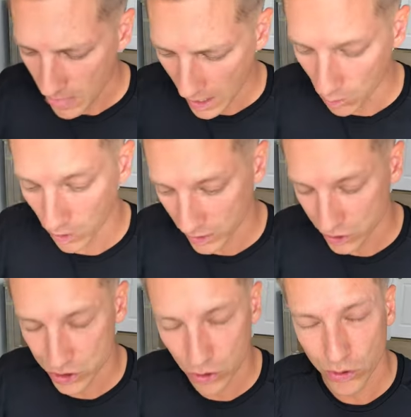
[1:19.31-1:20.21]
I wanted
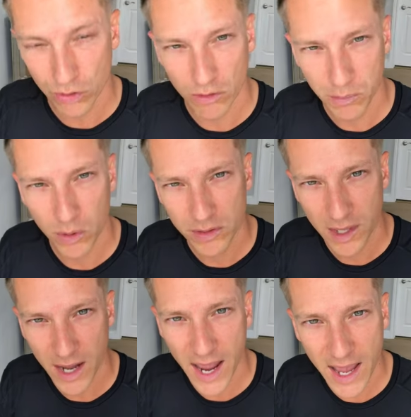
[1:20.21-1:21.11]
to show you a report
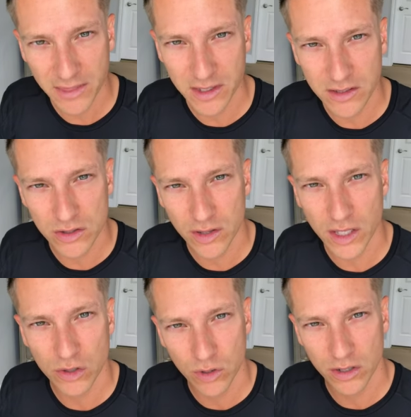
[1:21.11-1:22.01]
that had these so
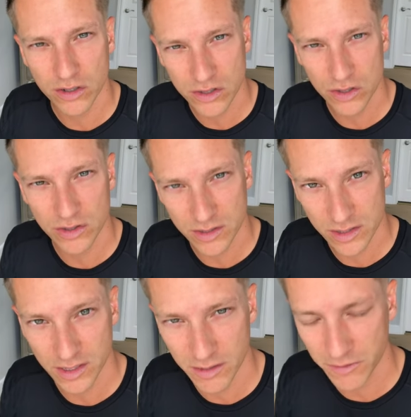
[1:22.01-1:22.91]
that you understood the
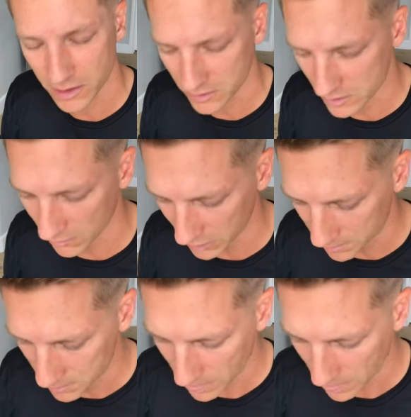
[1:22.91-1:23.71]
significance of it.